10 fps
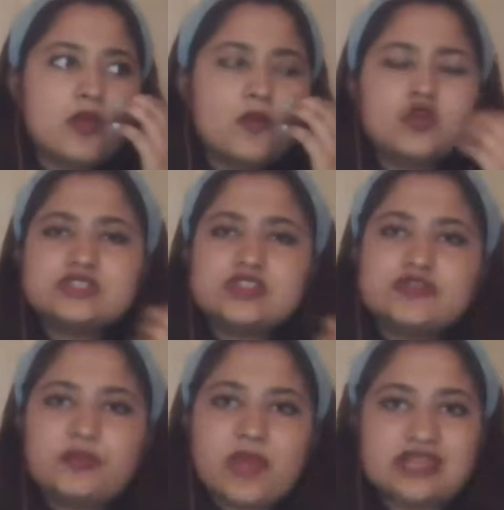Most of
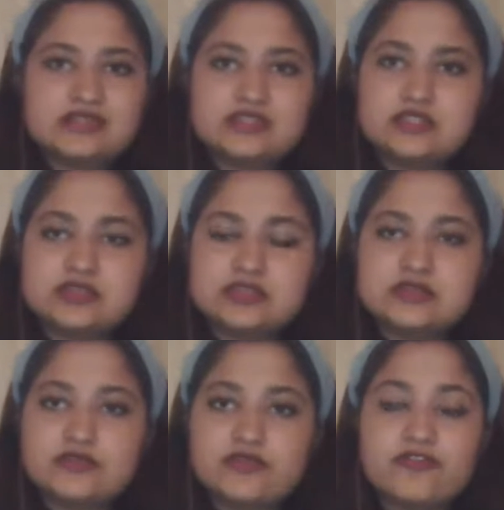the passengers
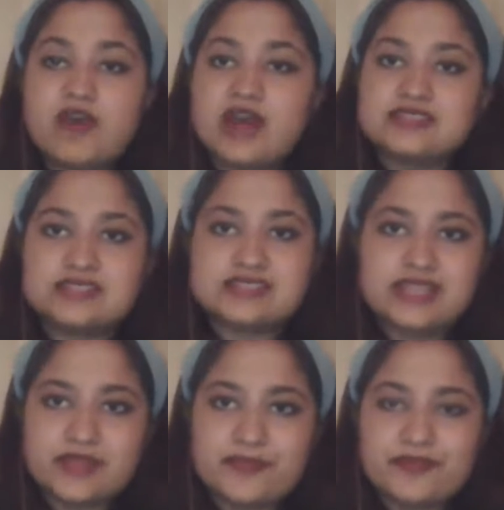were fast
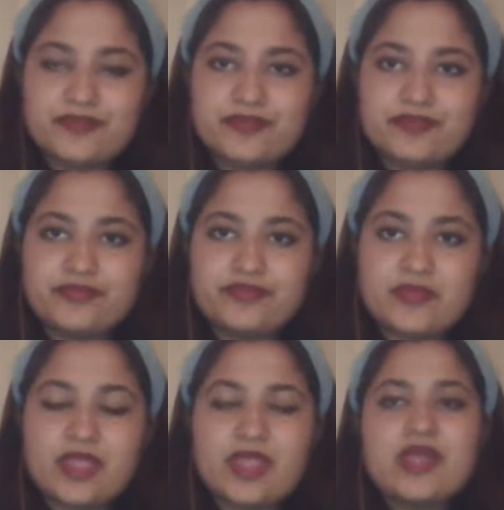asleep,
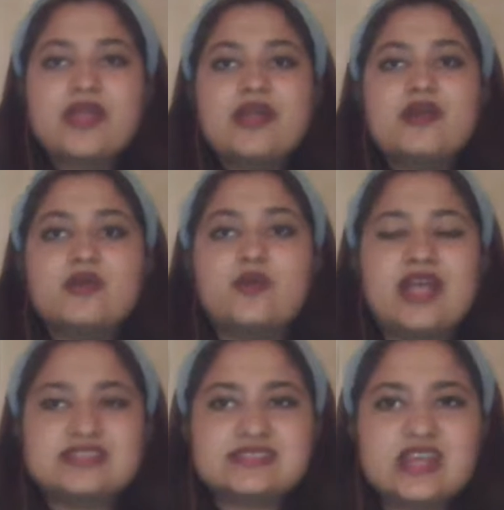
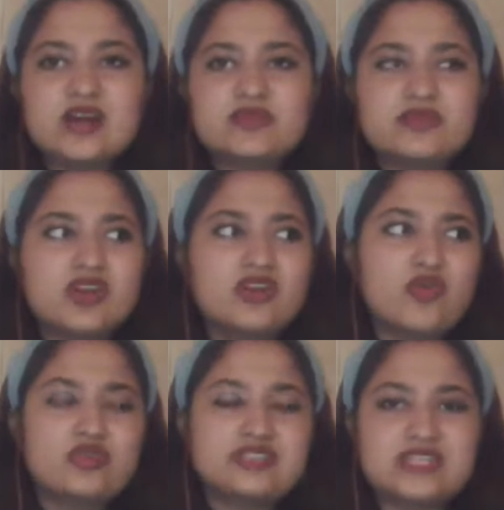while some
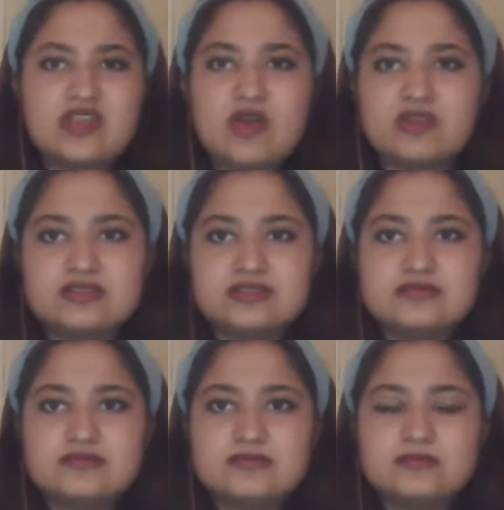groaned and yawned.
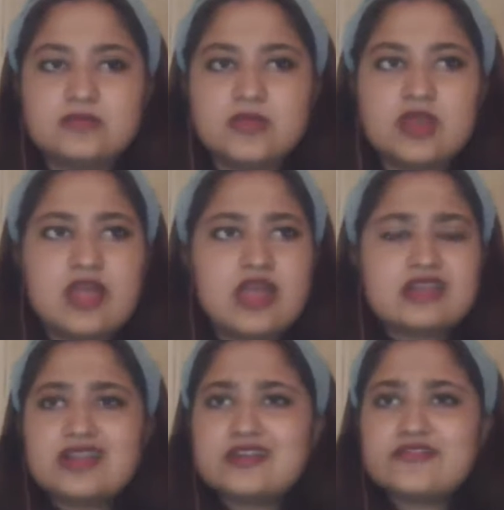
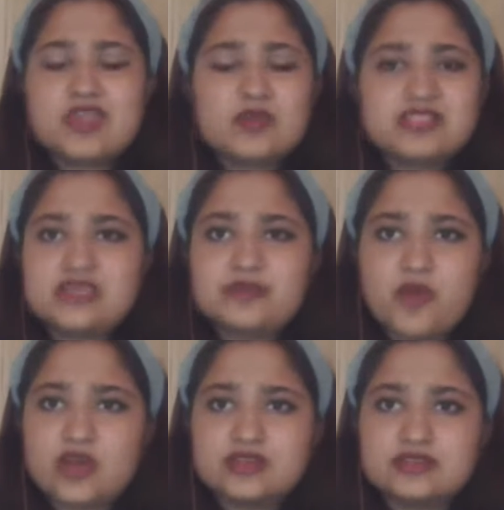None of them seemed
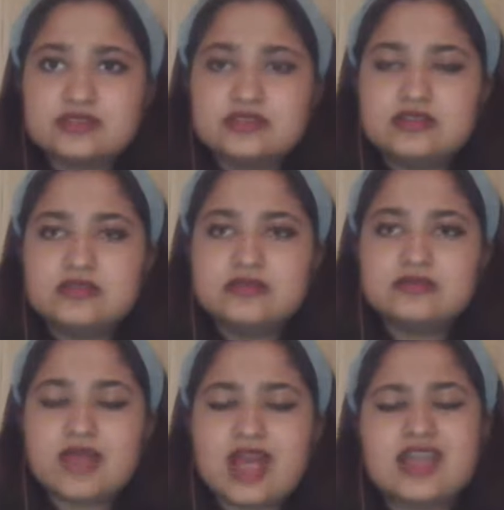bothered.
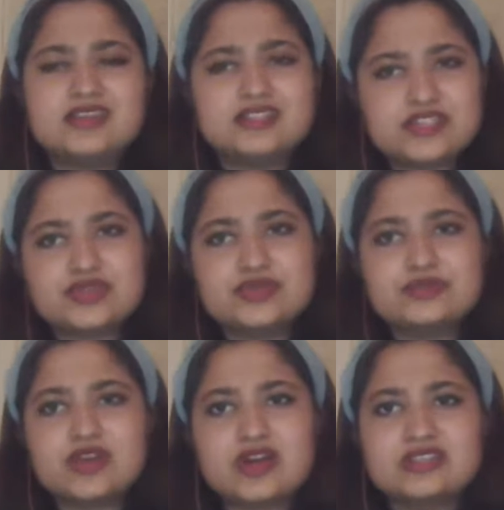I
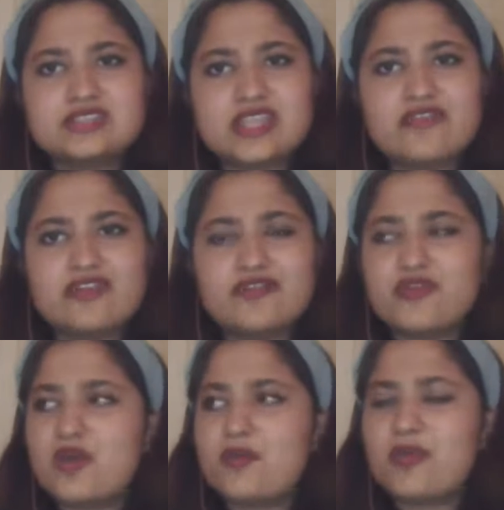assume because they were
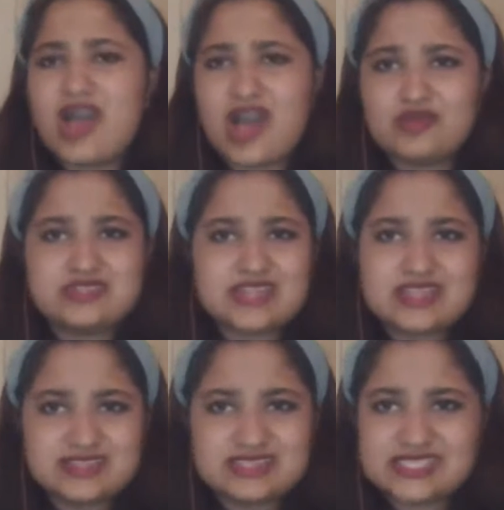from
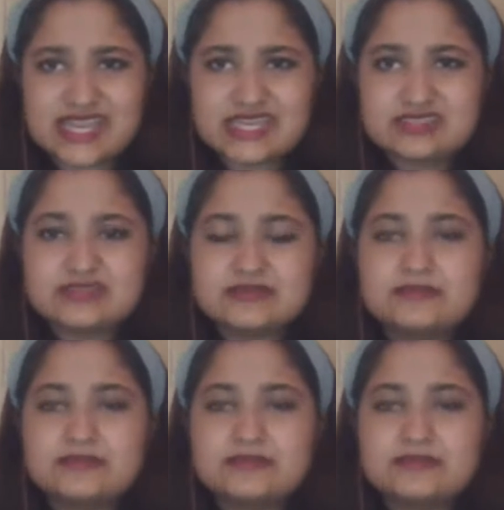outside the state.